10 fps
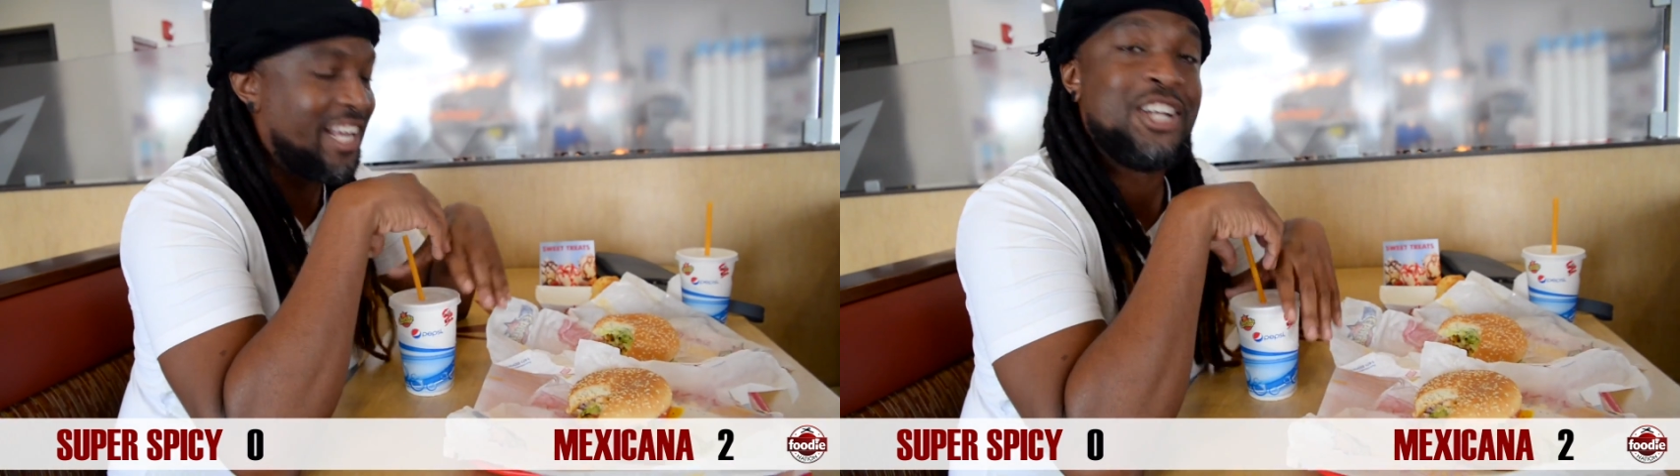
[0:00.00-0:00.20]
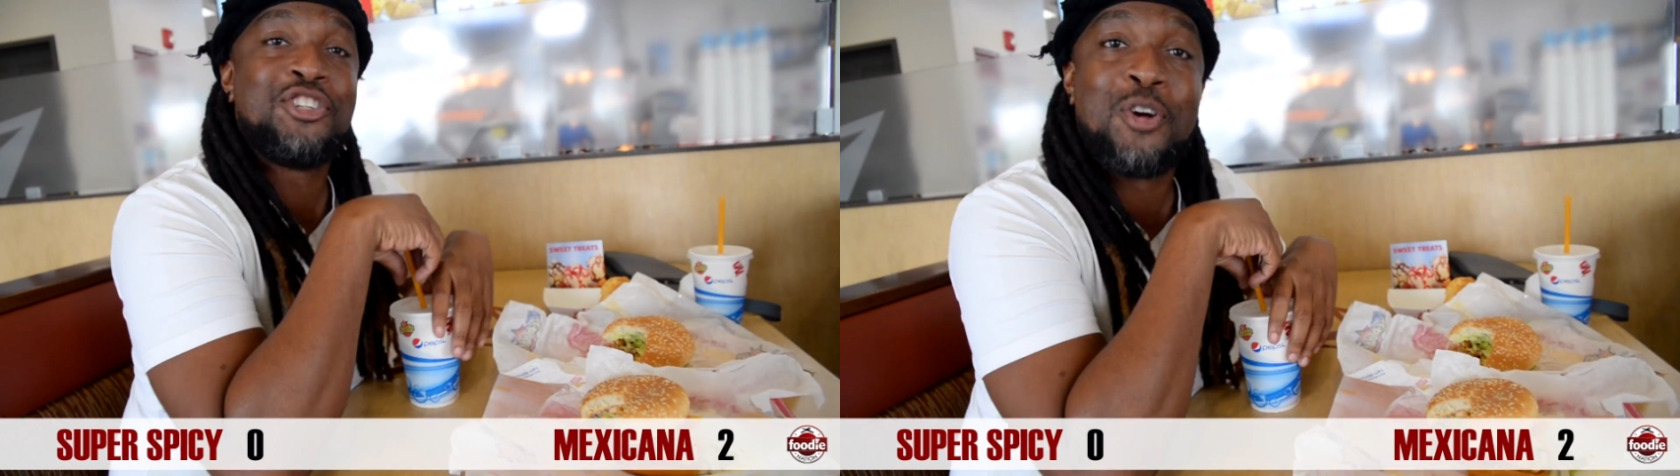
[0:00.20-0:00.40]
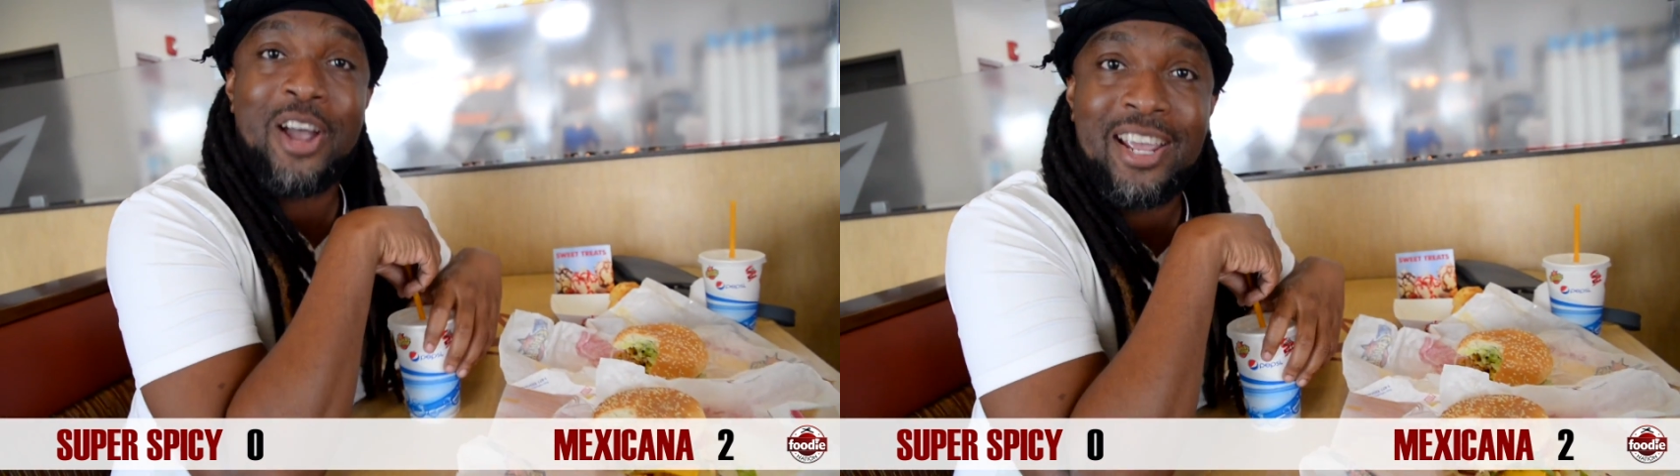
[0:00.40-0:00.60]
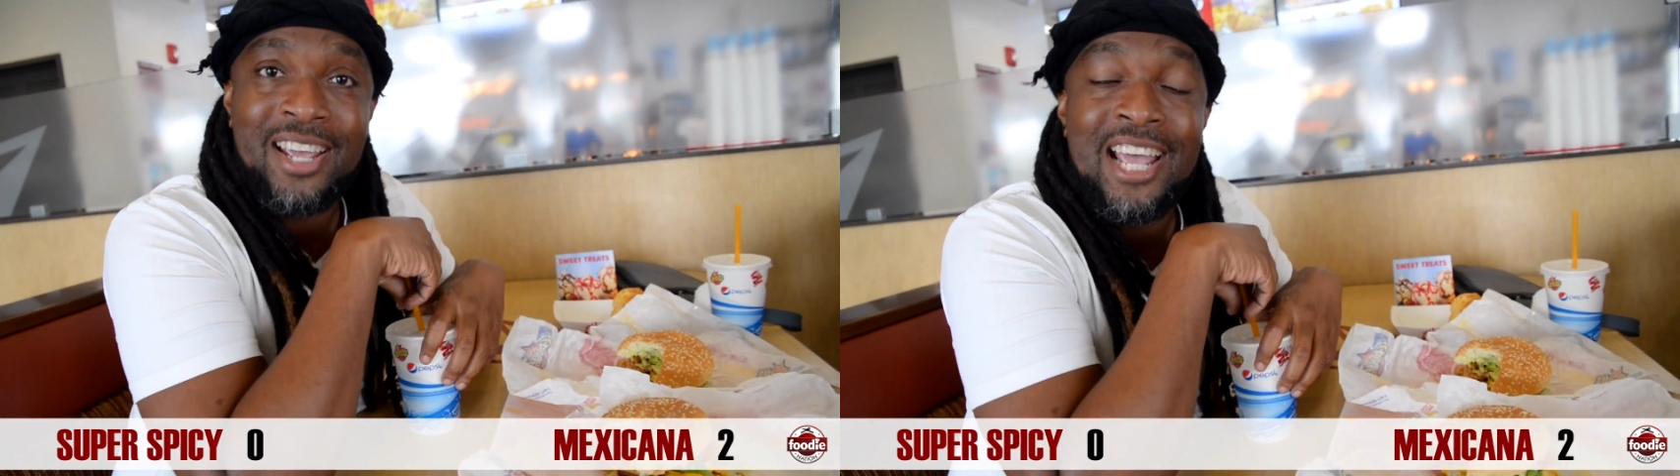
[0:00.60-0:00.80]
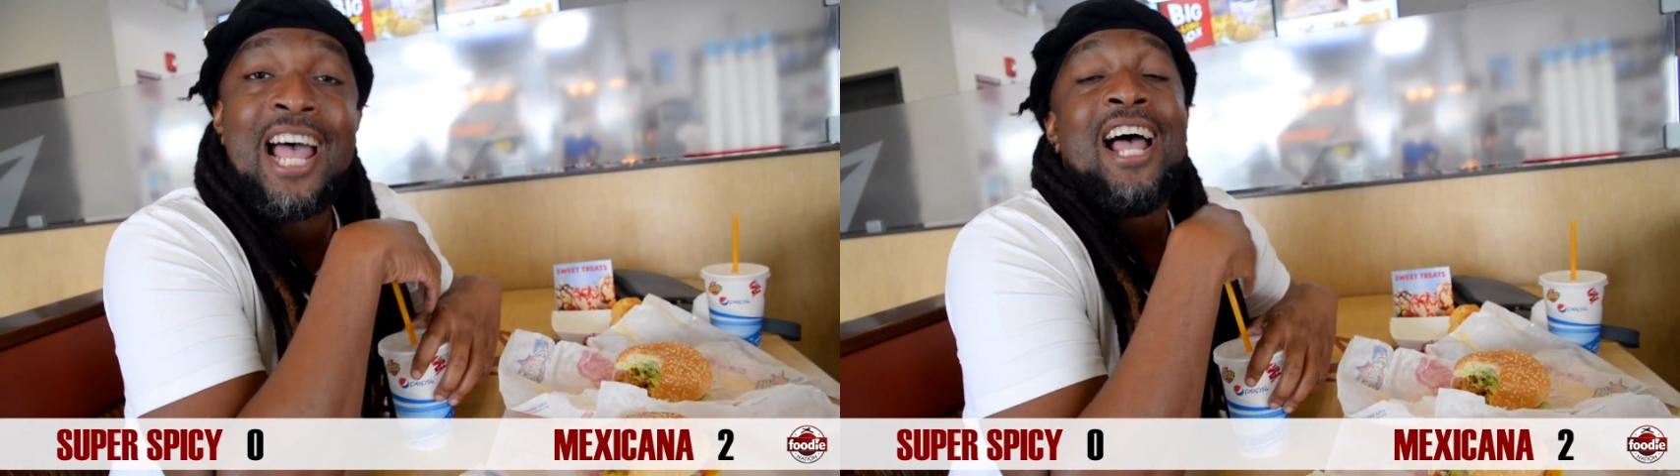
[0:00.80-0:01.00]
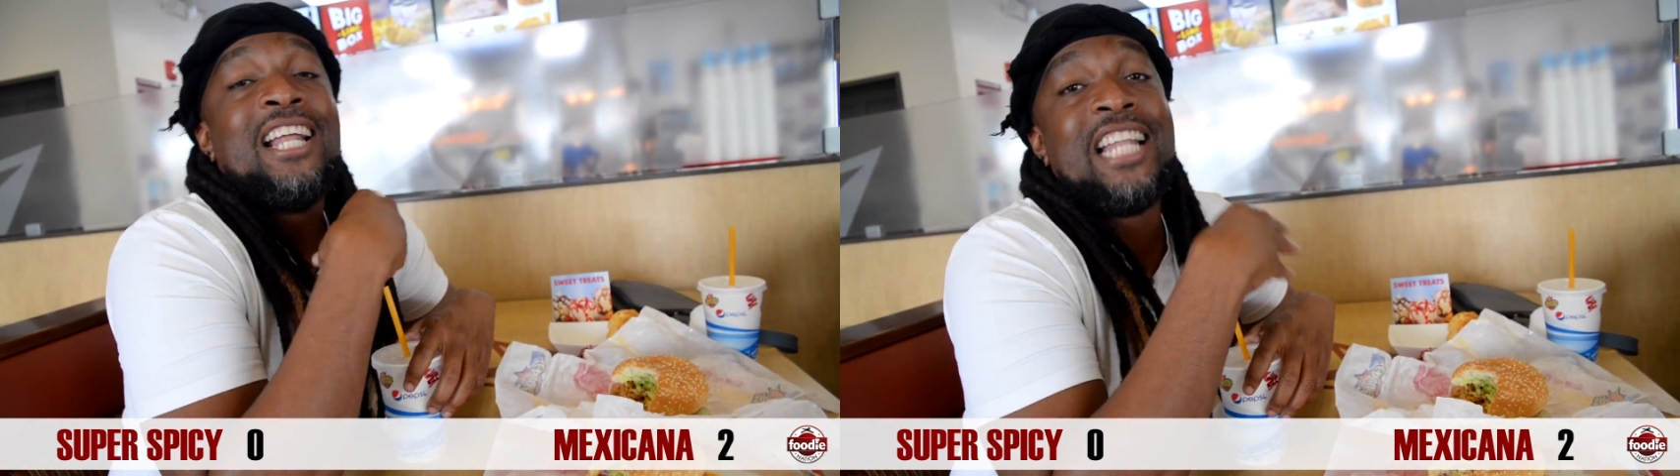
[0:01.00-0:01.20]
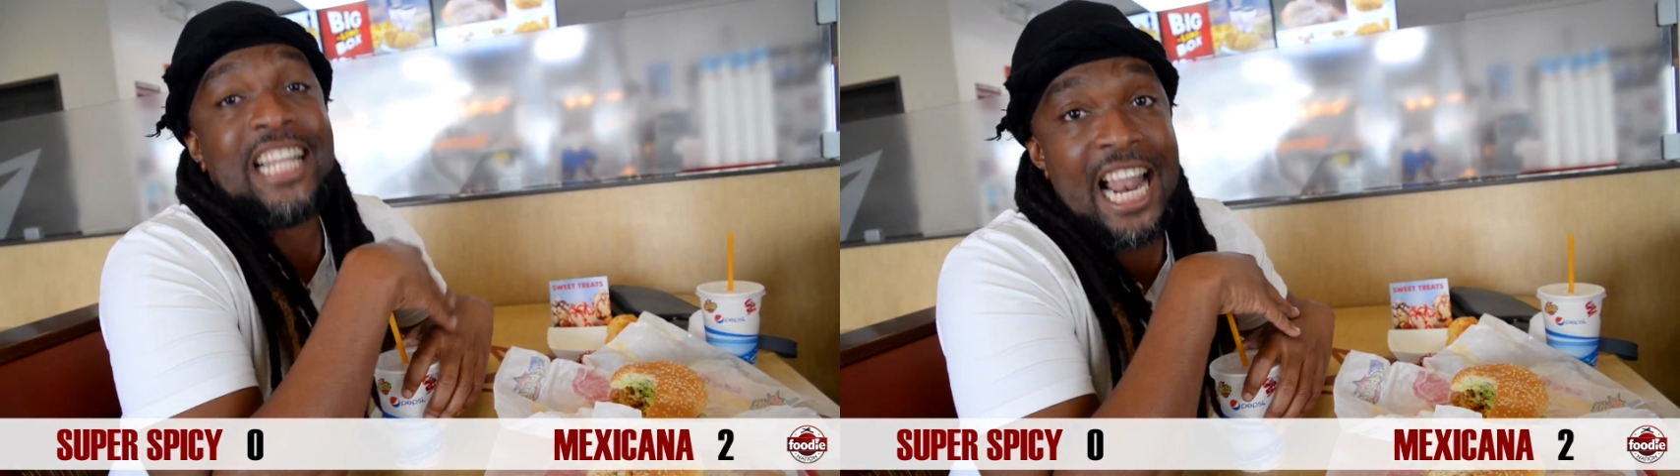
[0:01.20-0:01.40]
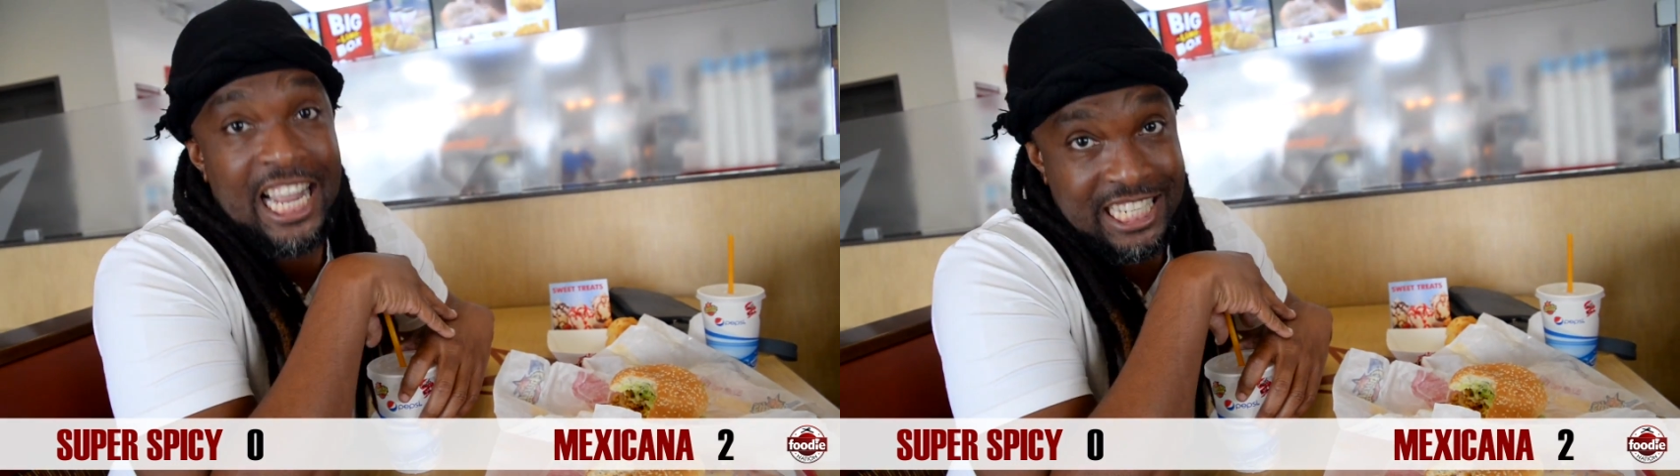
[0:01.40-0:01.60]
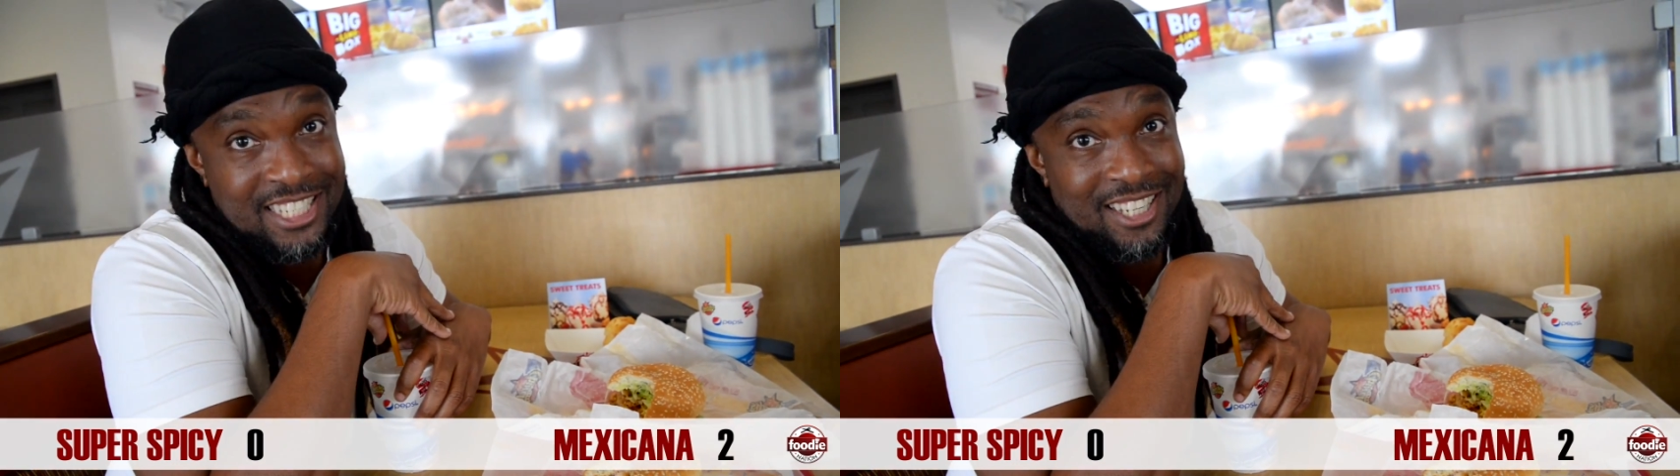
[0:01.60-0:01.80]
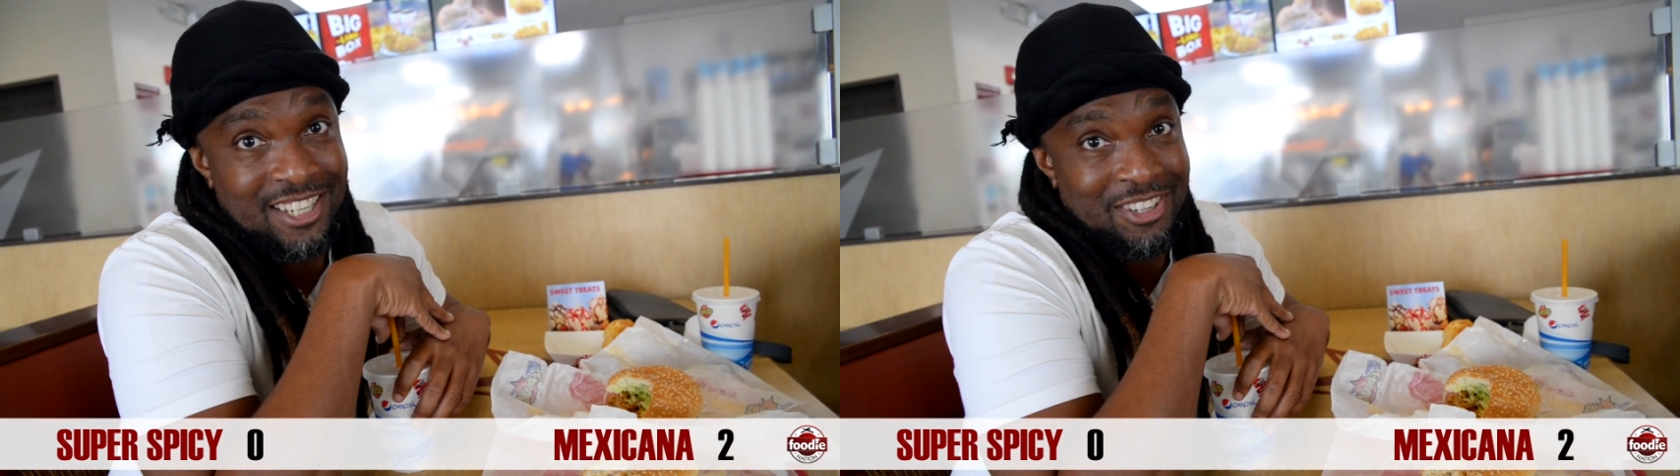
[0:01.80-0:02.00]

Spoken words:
enjoy the delicacy.